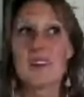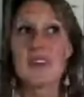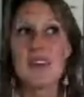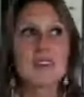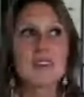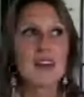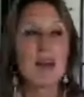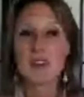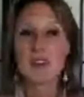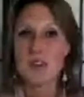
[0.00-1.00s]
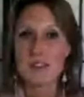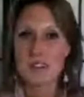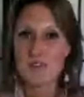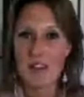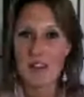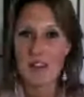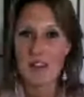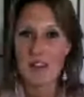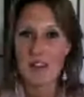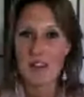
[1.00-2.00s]
Is it I'm attracting five
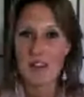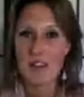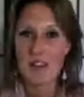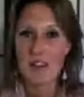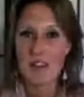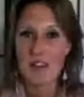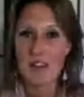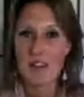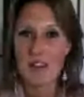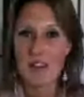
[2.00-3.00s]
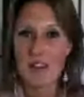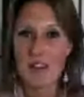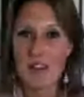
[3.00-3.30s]
new clients with ease this month?